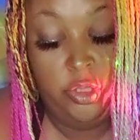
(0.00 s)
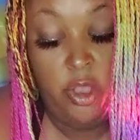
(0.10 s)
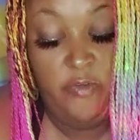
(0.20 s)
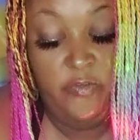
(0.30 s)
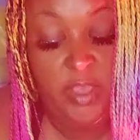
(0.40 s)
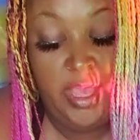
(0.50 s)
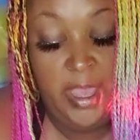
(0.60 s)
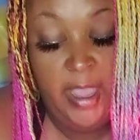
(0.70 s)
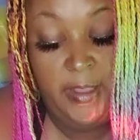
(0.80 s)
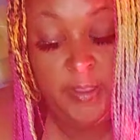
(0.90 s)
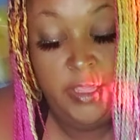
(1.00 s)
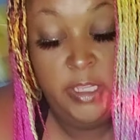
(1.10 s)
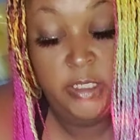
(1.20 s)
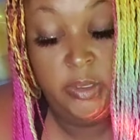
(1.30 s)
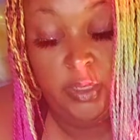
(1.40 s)
and off guy.
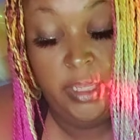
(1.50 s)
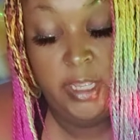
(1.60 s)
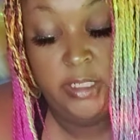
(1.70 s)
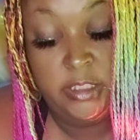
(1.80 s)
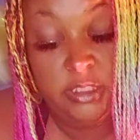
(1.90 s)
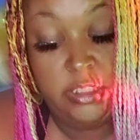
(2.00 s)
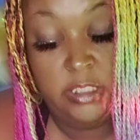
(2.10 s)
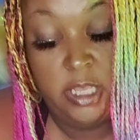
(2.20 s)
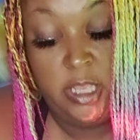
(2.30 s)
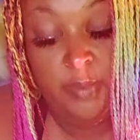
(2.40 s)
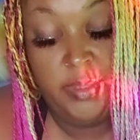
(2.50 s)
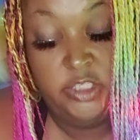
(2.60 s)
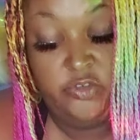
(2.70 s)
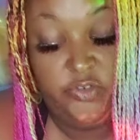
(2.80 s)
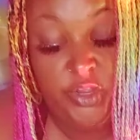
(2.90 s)
Okay, this is um
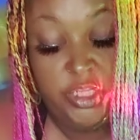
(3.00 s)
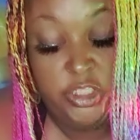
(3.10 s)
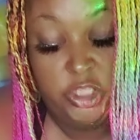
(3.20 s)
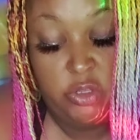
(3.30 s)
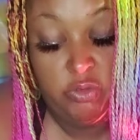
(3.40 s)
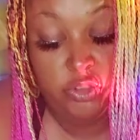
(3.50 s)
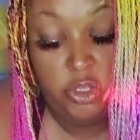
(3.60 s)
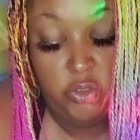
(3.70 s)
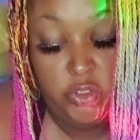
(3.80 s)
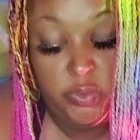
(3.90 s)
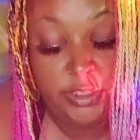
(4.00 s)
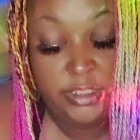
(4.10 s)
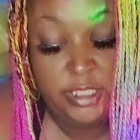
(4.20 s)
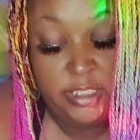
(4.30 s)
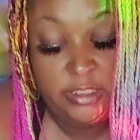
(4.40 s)
his friends don't know you
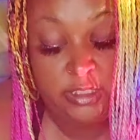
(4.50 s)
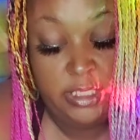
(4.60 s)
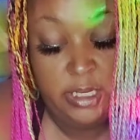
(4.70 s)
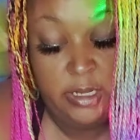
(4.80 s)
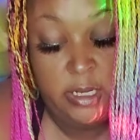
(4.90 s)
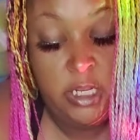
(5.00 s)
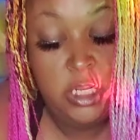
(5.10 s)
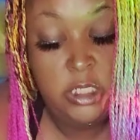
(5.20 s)
exist here.